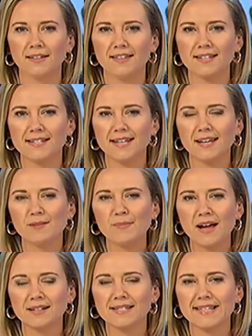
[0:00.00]
This year
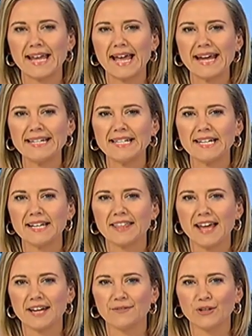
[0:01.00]
marks the
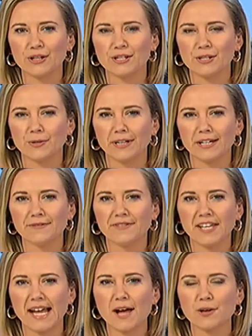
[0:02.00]
80th anniversary
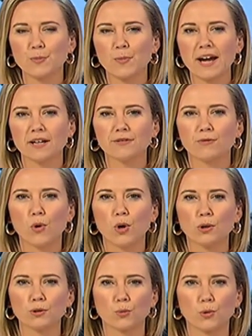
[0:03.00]
of the outbreak of
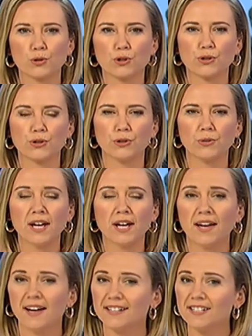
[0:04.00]
World War II,
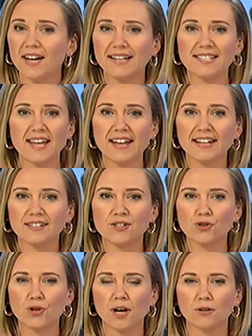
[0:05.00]
a titanic
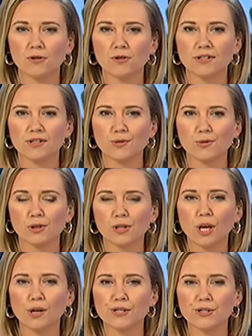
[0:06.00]
struggle that saw
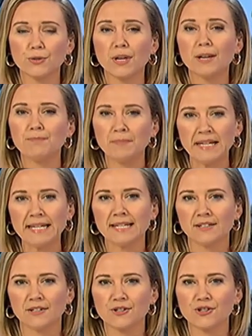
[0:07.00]
close to 1
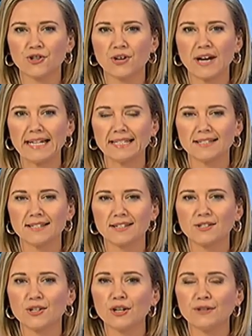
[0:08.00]
million Australians
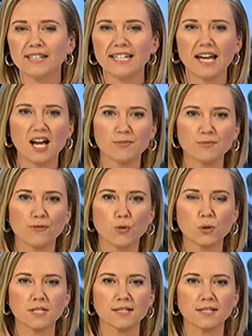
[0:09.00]
serve in the armed
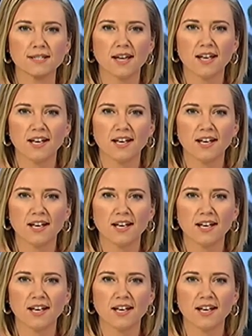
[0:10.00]
forces.